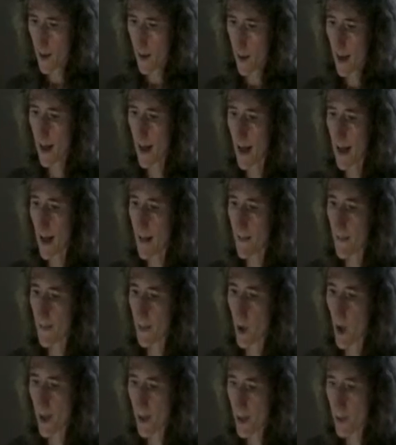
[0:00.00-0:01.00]

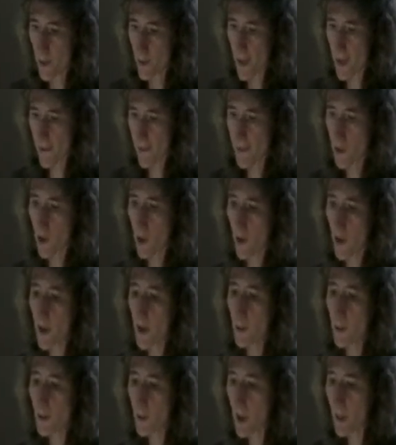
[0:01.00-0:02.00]
Garlic's great for
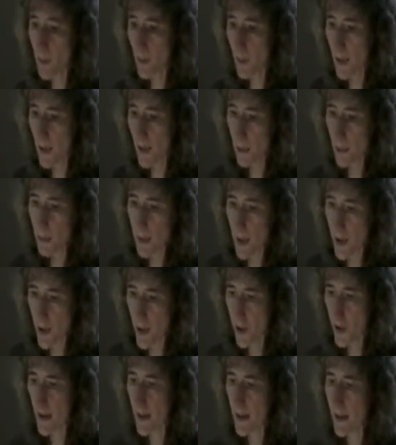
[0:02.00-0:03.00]
lowering blood
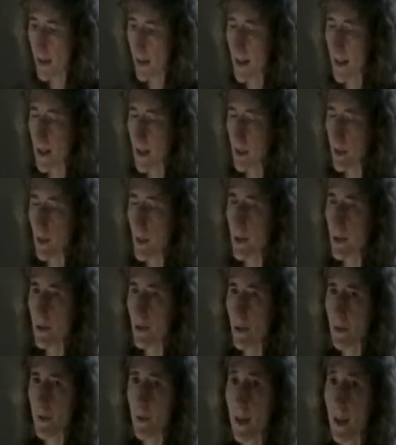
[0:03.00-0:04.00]
pressure and cholesterol,
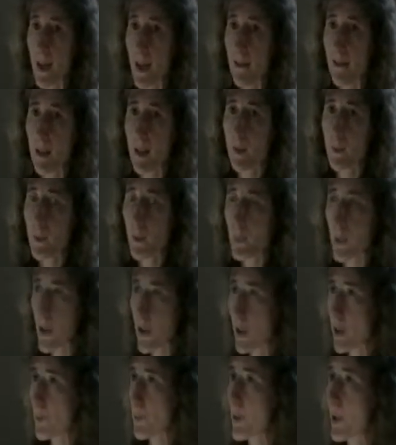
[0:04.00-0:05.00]
so if you have any
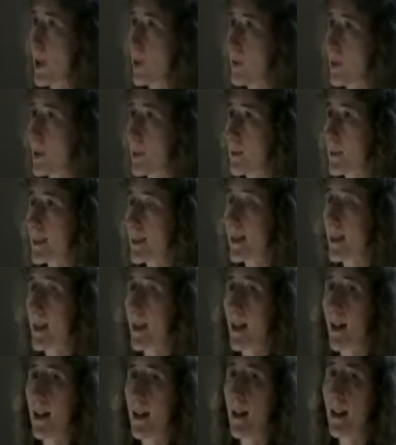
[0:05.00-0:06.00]
pressure problems,
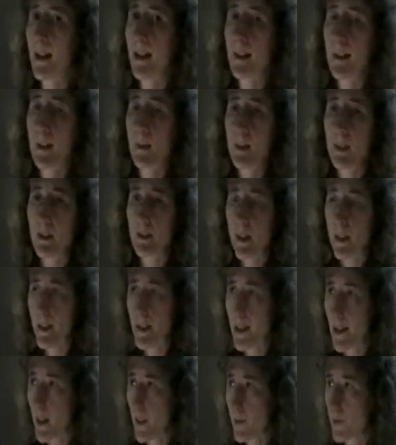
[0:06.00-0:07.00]
it can be very
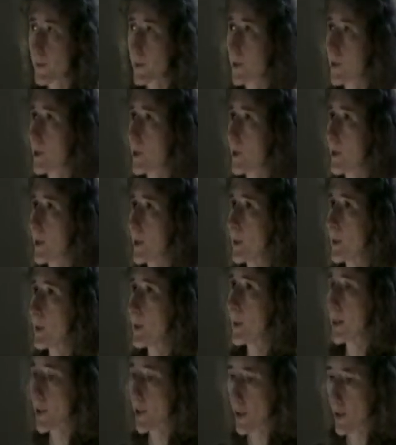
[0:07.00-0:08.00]
helpful in lowering
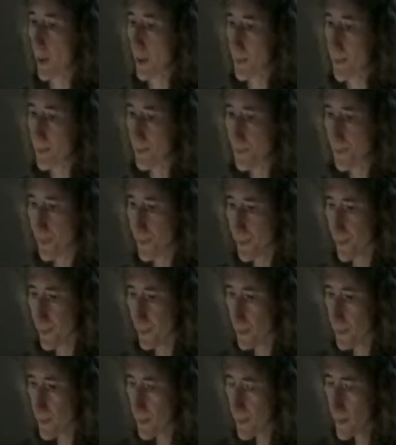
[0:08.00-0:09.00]
pressure.
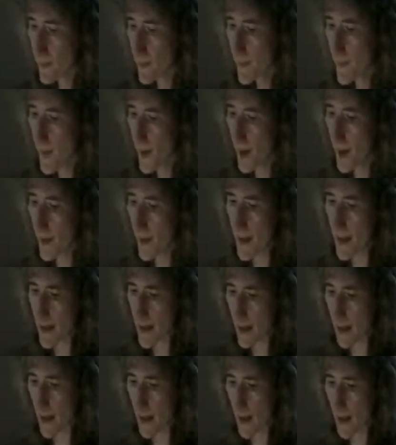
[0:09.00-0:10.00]
I've had
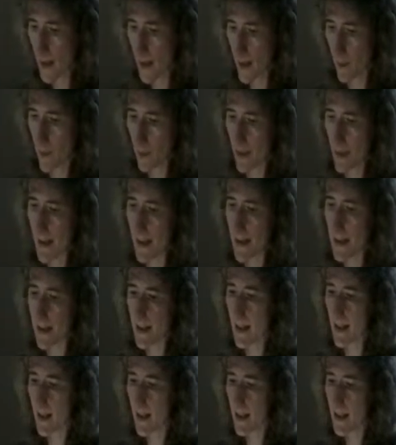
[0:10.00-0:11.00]
several cases
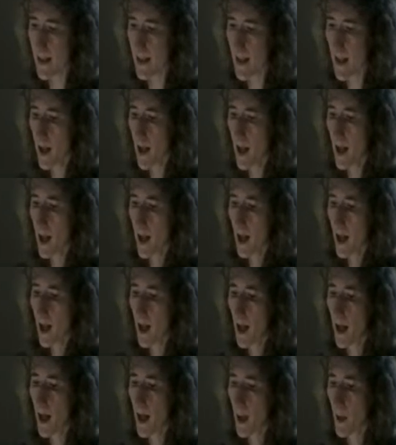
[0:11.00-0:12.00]
of this
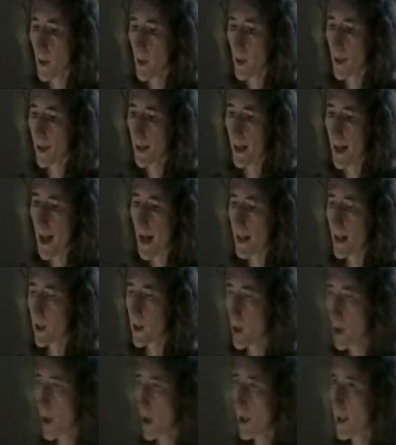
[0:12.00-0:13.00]
where they
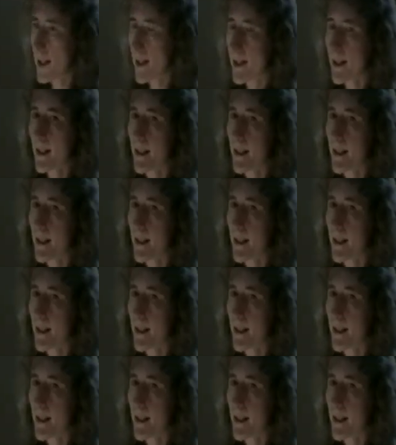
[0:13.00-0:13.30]
added garlic